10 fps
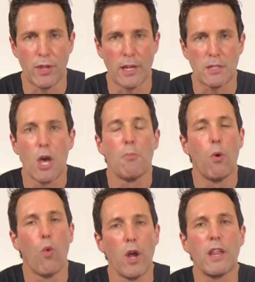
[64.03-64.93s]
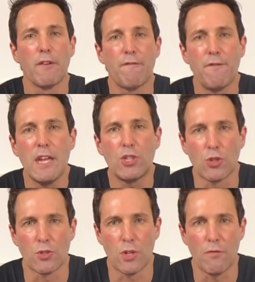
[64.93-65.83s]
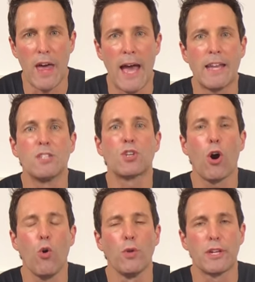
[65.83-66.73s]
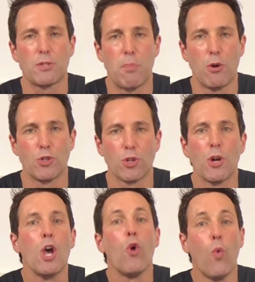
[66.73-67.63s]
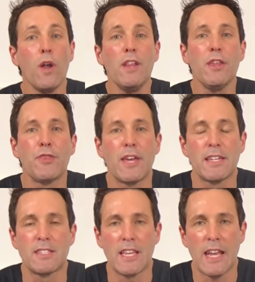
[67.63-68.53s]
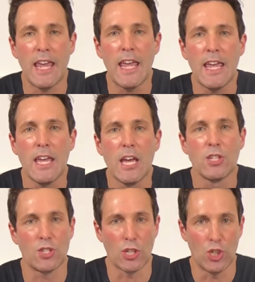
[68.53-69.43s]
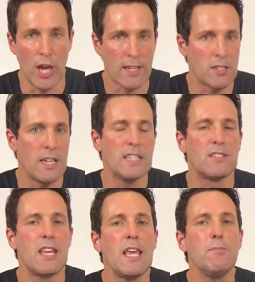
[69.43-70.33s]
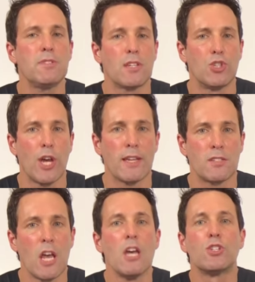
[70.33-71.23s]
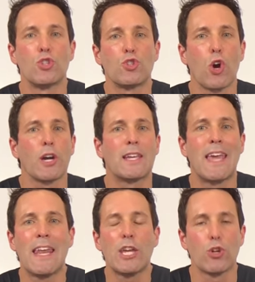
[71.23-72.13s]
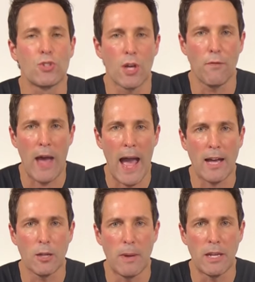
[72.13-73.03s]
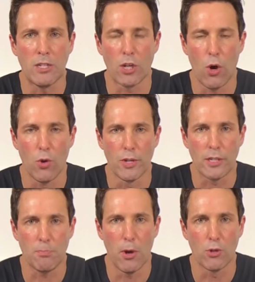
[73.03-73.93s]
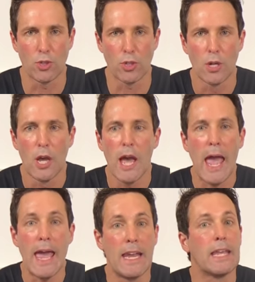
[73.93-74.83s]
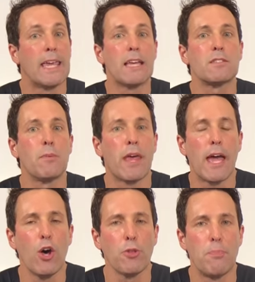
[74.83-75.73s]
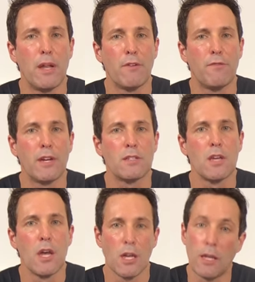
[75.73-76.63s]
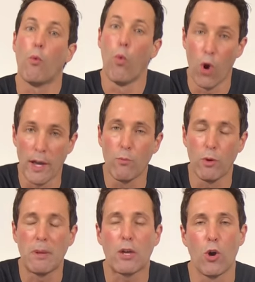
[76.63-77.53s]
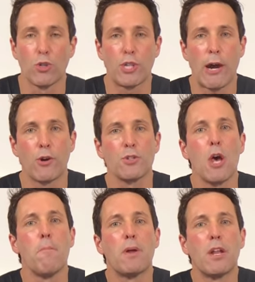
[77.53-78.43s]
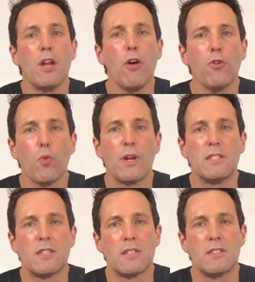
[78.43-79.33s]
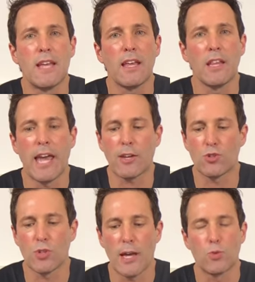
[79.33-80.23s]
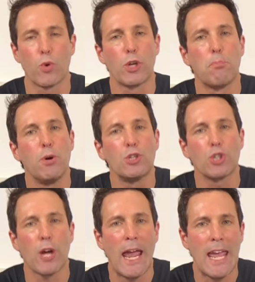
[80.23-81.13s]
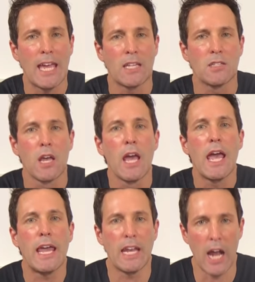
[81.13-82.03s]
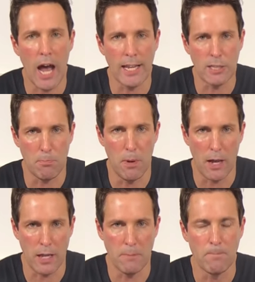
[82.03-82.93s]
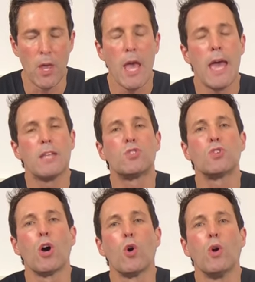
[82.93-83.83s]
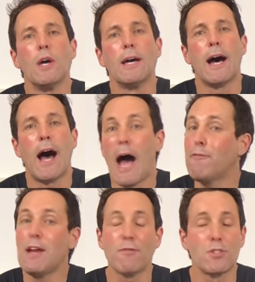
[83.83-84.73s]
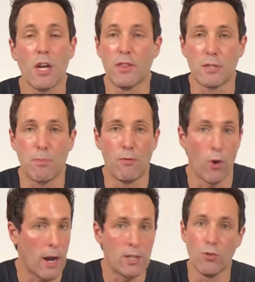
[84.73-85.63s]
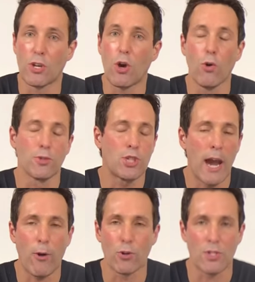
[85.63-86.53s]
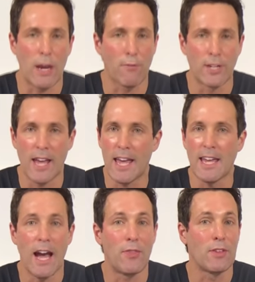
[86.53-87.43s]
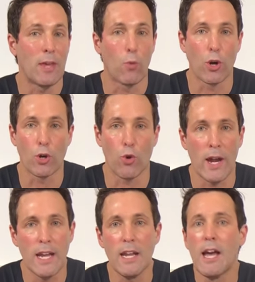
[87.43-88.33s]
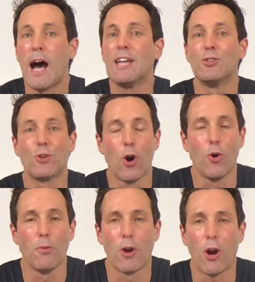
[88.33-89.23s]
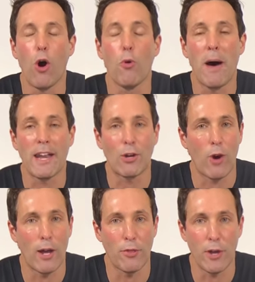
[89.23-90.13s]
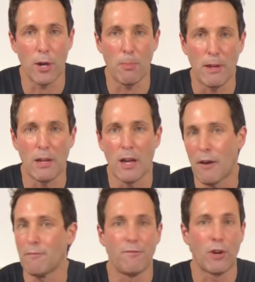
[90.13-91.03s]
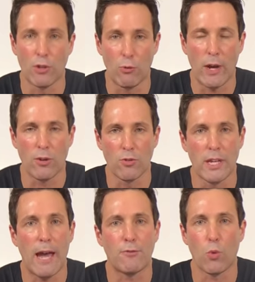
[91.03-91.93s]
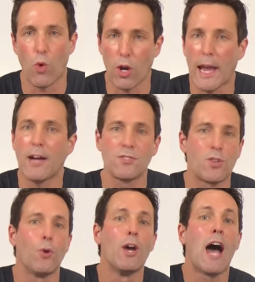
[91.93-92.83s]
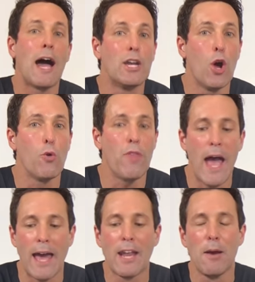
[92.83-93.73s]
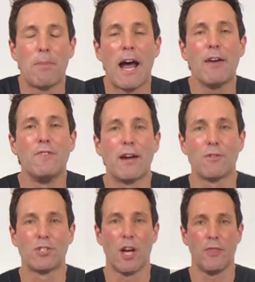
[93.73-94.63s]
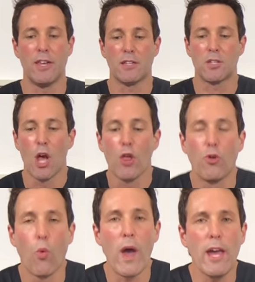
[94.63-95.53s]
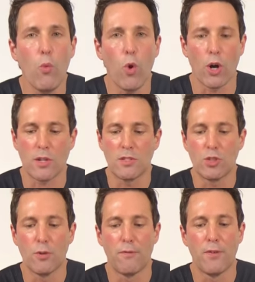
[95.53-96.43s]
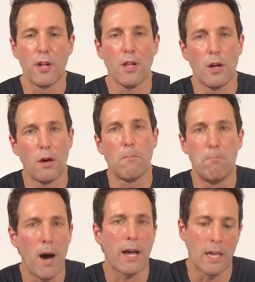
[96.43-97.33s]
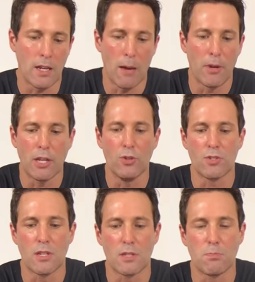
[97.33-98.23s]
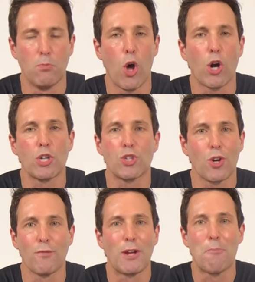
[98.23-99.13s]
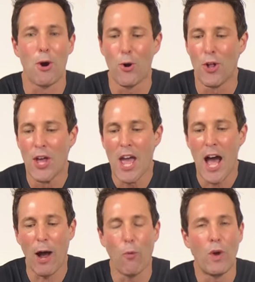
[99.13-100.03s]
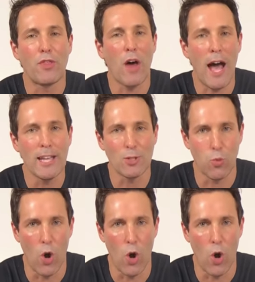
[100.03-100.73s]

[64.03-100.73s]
things, but one of the features of that is cold exposure. One of the things that he suggests and his team suggests to start getting yourself acclimated to cold exposure and get some of the health benefits, one would be cold showers, but another one is this daily exercise where you put your hands in an ice bucket. And so uh, I've never done this before. I do the cold showers every day. I think they work great. I do cold or whole body cryotherapy uh, fairly regularly after workout, so I know that, but I've never done this. The way it works is you fill a bucket, and I'm gonna use this large serving bowl uh, with ice